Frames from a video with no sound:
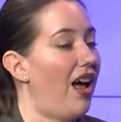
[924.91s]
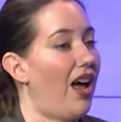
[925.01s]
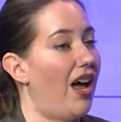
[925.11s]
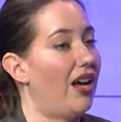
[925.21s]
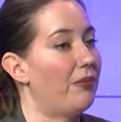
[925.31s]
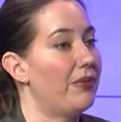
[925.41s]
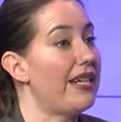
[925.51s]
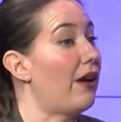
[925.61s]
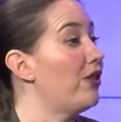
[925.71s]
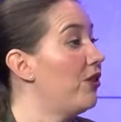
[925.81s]

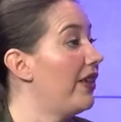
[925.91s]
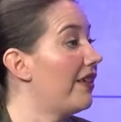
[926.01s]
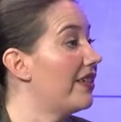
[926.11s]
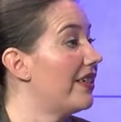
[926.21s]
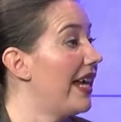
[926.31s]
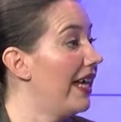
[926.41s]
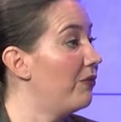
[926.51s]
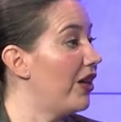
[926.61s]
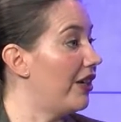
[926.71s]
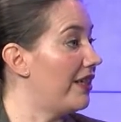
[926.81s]
Now in 2010,
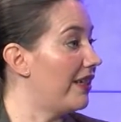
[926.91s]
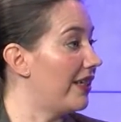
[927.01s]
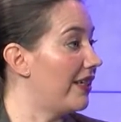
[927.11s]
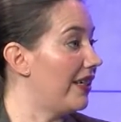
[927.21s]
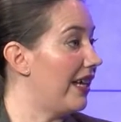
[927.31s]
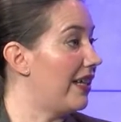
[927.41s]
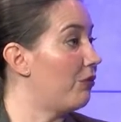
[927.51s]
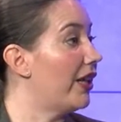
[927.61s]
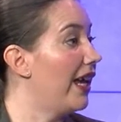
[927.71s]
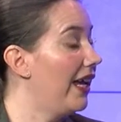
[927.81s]
when our inductee, Anne
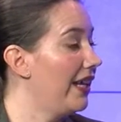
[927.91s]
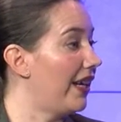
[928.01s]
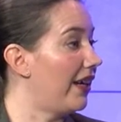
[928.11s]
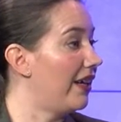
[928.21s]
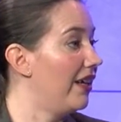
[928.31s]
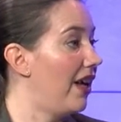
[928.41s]
Mulcahy,